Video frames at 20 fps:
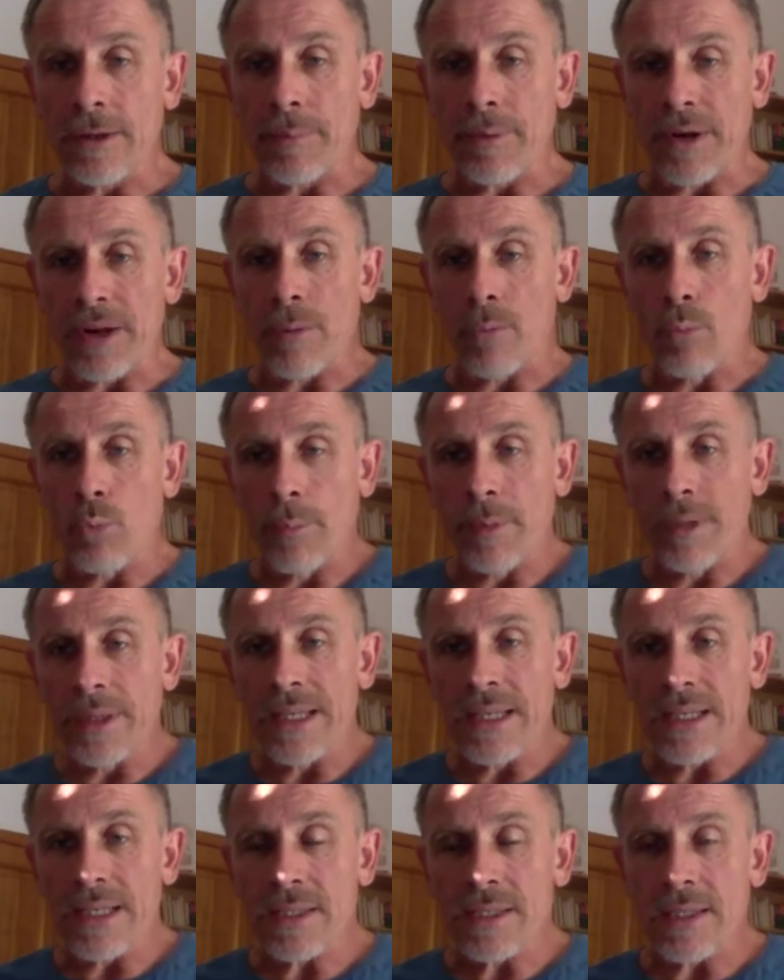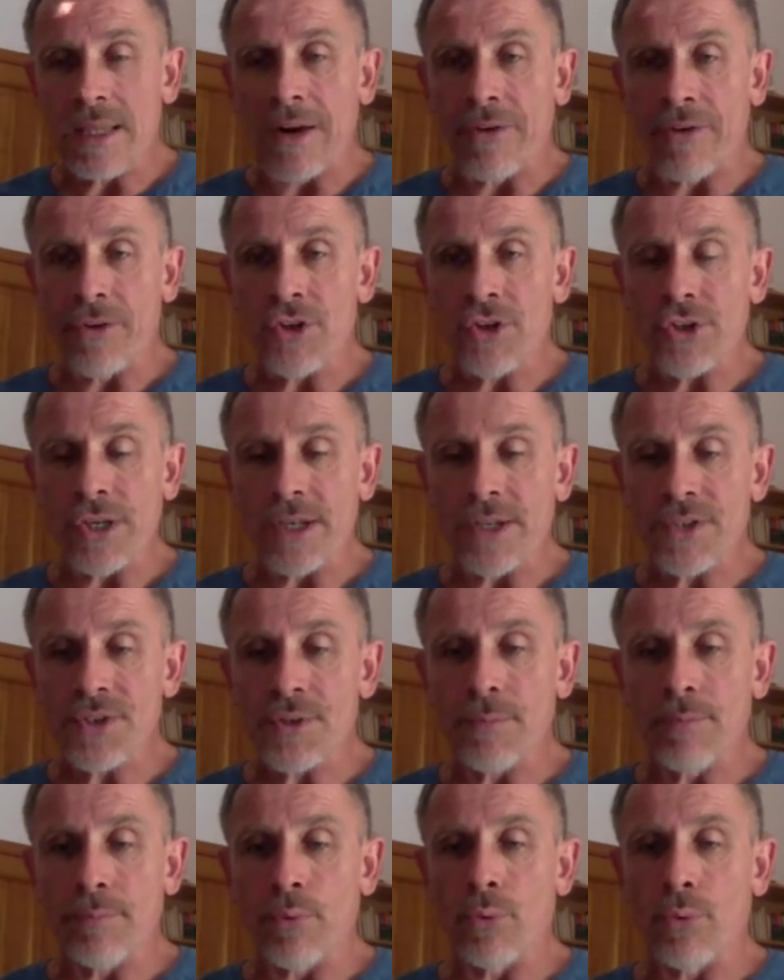Pregnant woman needs nourishing
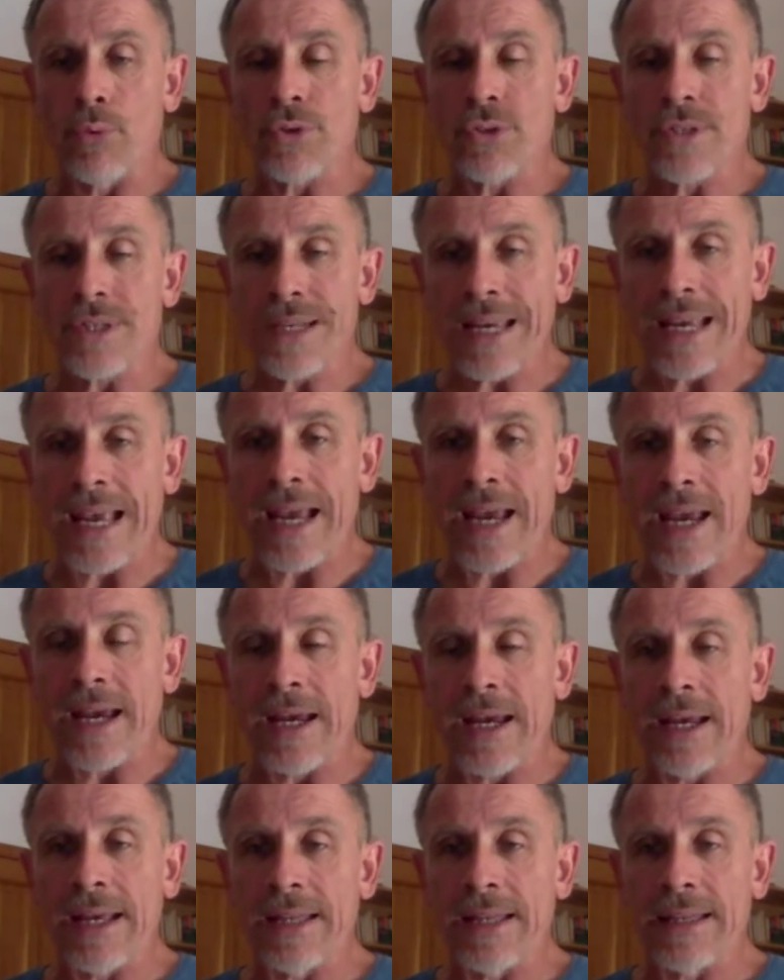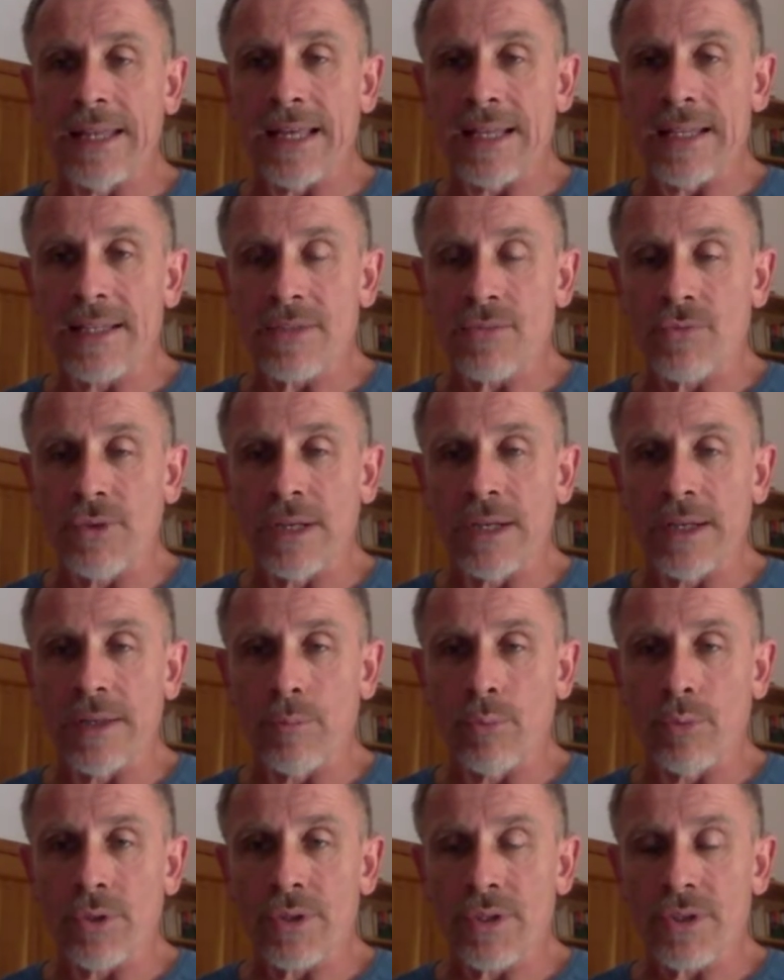support, care, and that's
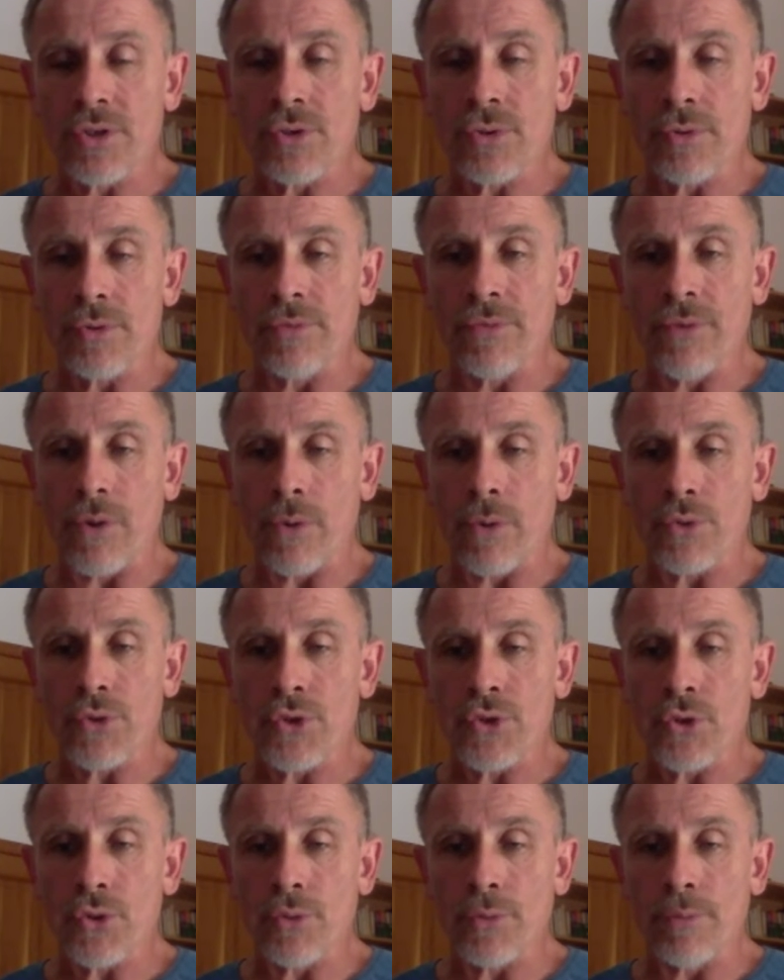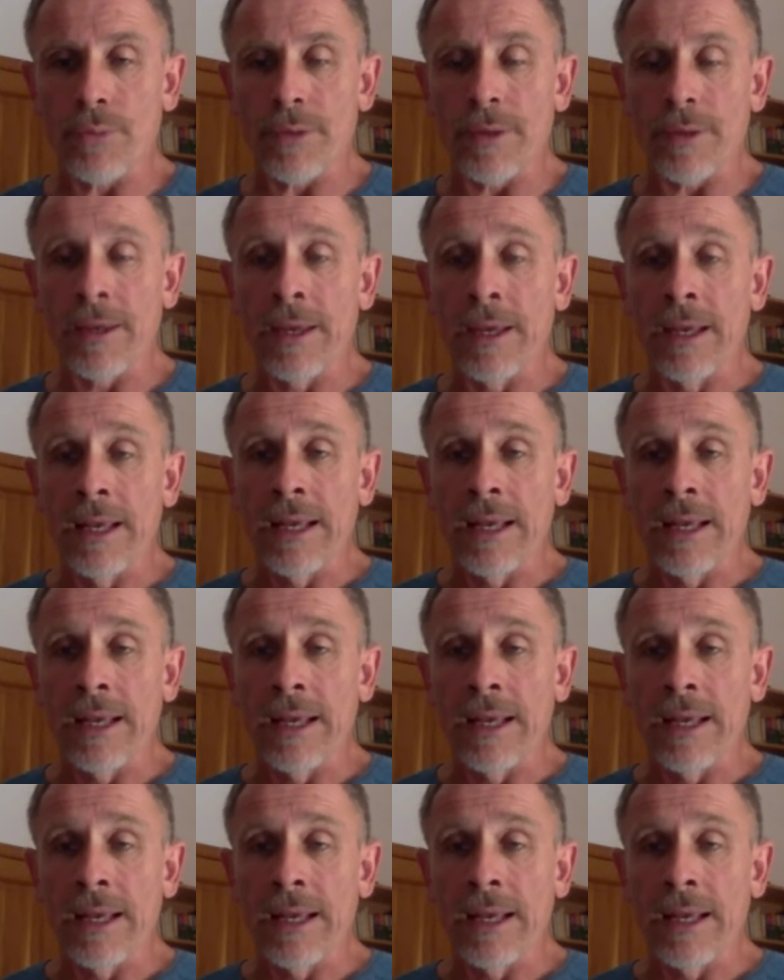really what focus should be.